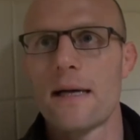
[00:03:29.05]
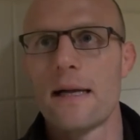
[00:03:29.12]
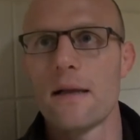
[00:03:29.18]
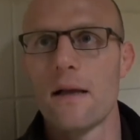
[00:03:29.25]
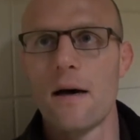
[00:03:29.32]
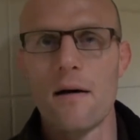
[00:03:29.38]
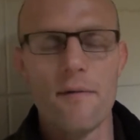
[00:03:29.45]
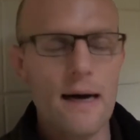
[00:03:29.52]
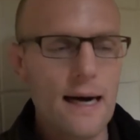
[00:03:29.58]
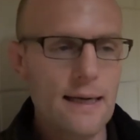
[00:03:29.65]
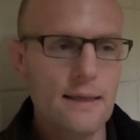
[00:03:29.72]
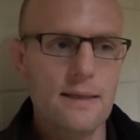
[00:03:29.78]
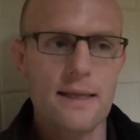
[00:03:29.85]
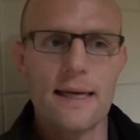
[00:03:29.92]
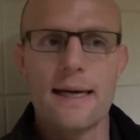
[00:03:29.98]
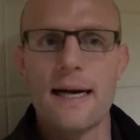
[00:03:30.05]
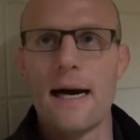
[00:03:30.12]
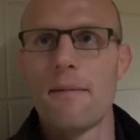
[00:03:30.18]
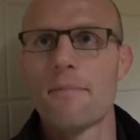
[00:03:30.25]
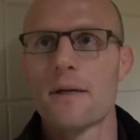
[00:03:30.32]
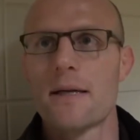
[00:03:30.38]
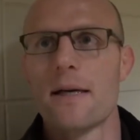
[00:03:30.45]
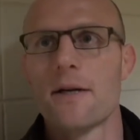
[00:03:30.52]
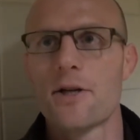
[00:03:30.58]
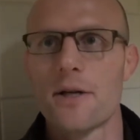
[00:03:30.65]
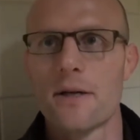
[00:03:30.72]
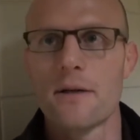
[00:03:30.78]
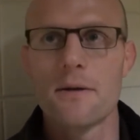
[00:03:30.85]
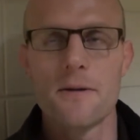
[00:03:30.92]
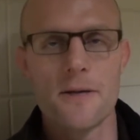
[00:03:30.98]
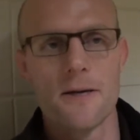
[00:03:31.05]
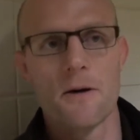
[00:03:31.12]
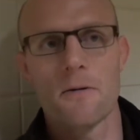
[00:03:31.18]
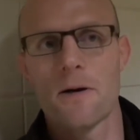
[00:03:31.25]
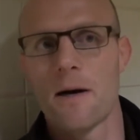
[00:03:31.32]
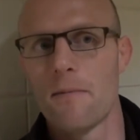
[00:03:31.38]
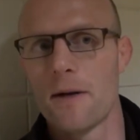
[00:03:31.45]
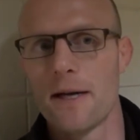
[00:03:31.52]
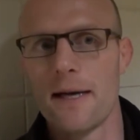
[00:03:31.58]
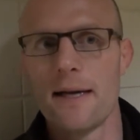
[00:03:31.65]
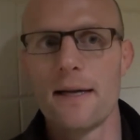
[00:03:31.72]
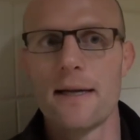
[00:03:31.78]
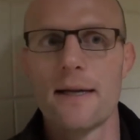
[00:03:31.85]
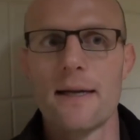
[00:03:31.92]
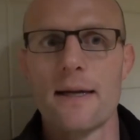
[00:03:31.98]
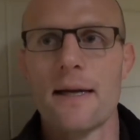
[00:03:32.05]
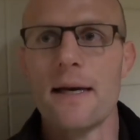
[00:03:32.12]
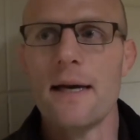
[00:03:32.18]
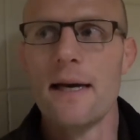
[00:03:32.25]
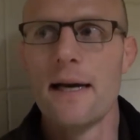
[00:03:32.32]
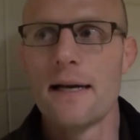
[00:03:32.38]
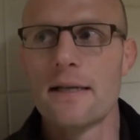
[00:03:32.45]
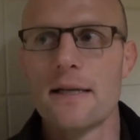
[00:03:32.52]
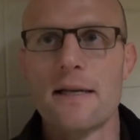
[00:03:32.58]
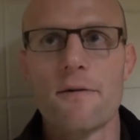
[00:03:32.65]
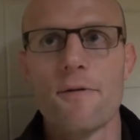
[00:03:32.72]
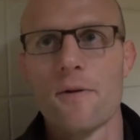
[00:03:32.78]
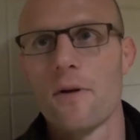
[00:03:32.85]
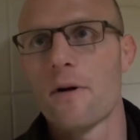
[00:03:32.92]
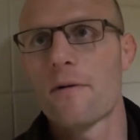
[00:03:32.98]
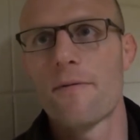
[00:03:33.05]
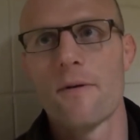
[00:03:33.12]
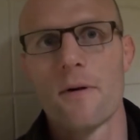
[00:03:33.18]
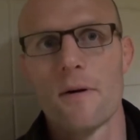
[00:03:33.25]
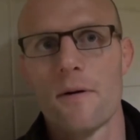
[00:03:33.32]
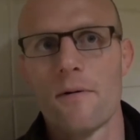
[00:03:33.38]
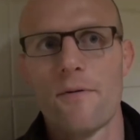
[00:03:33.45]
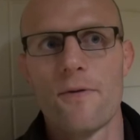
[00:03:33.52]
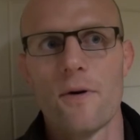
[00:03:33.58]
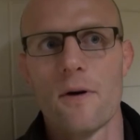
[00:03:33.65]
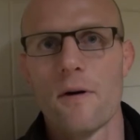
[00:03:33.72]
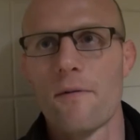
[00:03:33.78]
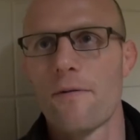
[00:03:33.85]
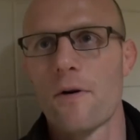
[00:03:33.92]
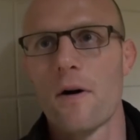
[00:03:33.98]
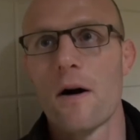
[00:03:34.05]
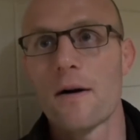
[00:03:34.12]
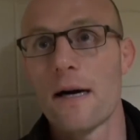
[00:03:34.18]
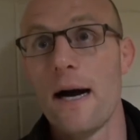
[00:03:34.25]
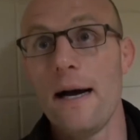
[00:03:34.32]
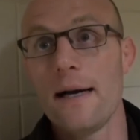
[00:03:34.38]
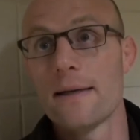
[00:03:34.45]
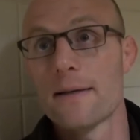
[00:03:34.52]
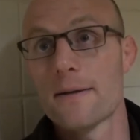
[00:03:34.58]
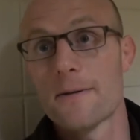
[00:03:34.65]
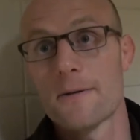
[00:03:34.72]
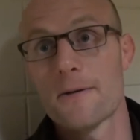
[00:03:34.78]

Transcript: I love out-of-state competition, you know, coming in, and it's a different look for, for, for our guys.